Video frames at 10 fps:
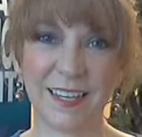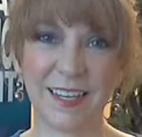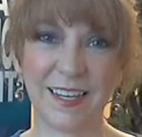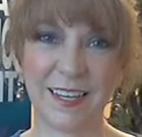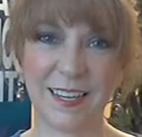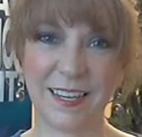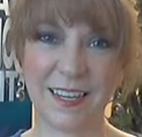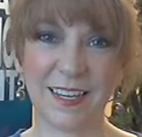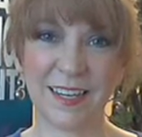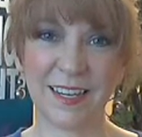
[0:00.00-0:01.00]

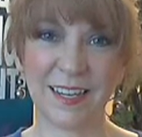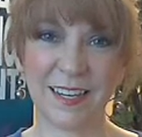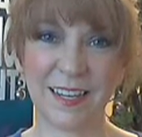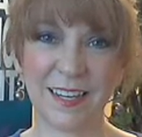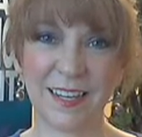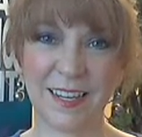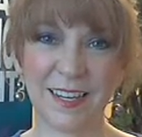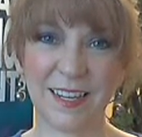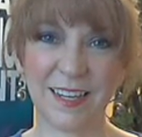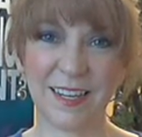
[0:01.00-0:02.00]

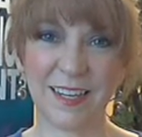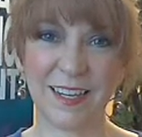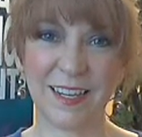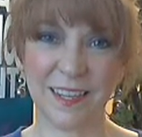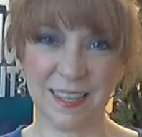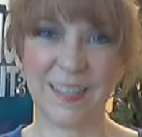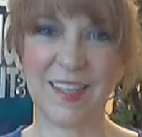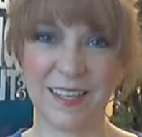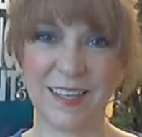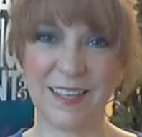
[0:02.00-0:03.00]
[no speech]